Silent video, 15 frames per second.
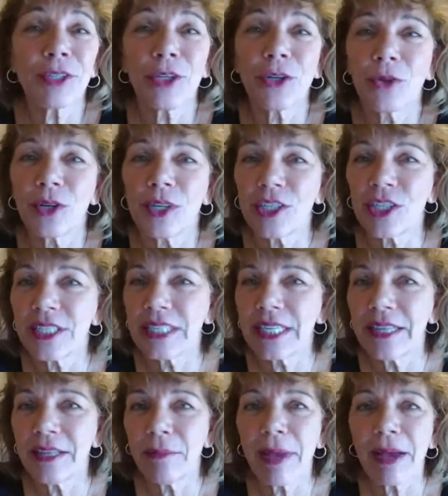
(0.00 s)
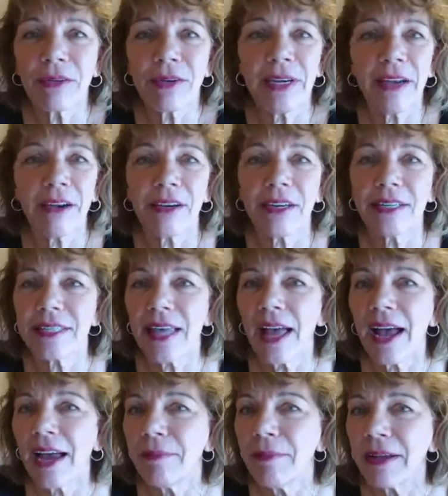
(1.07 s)
gorgeous in the mountain areas, the
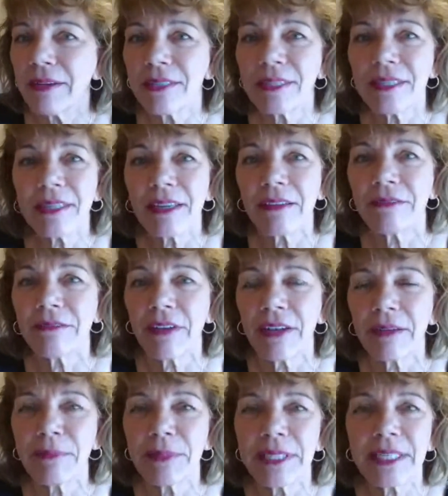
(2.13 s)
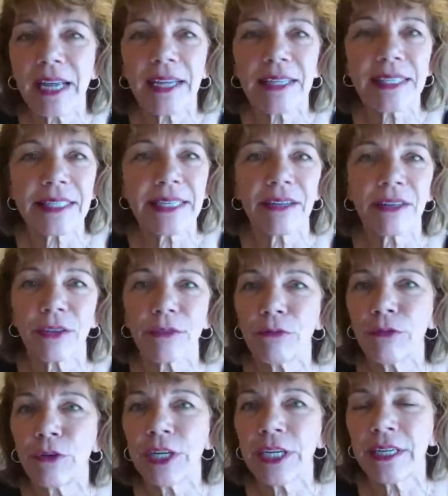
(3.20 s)
high mountains of Scottsdale, the
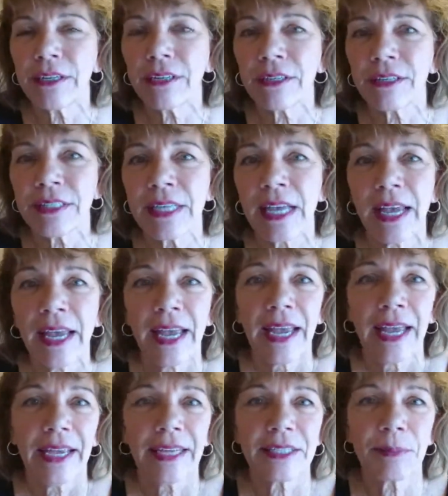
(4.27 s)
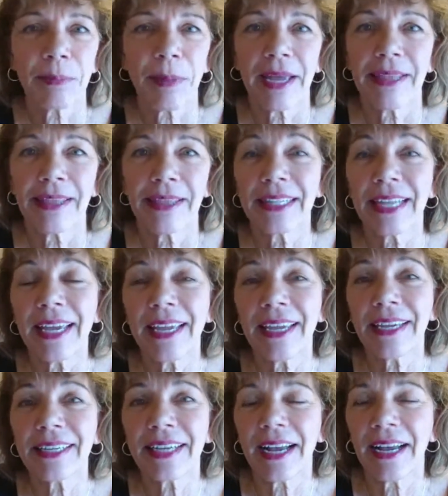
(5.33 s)
foothills. It's by the
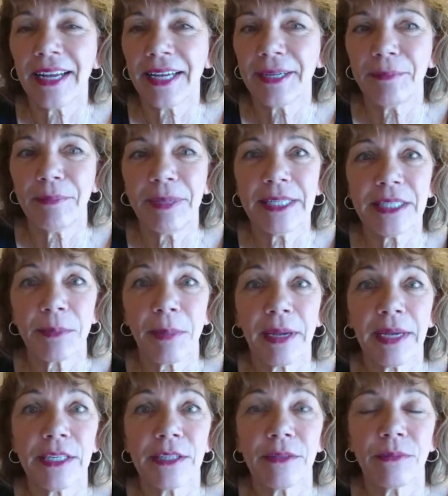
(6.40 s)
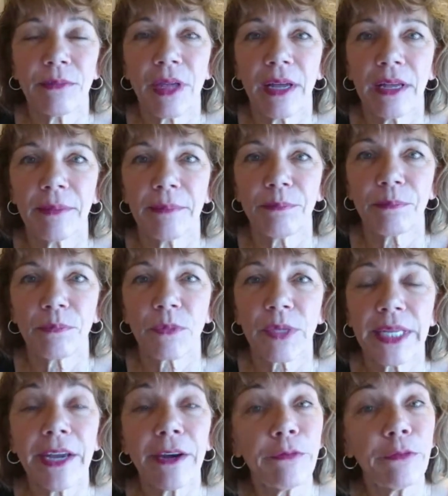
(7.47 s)
lake. It's by
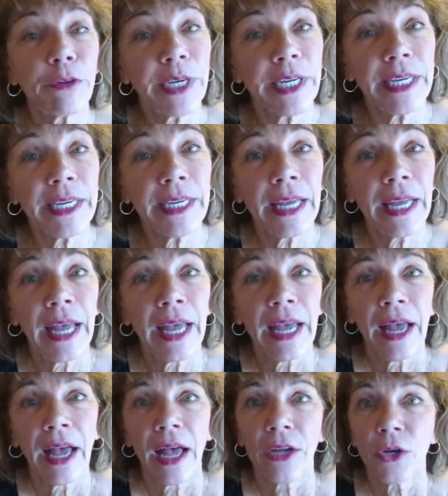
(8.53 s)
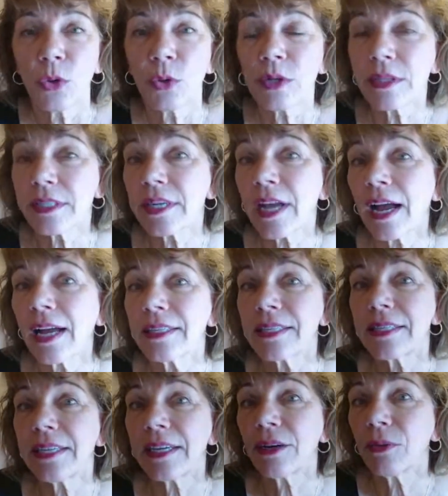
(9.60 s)
Carefree, North
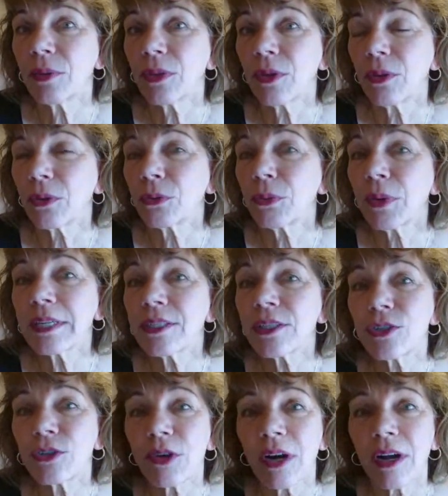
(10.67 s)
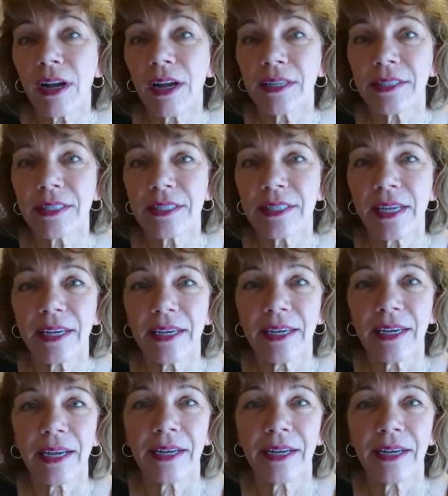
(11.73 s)
Scottsdale, with all the restaurants and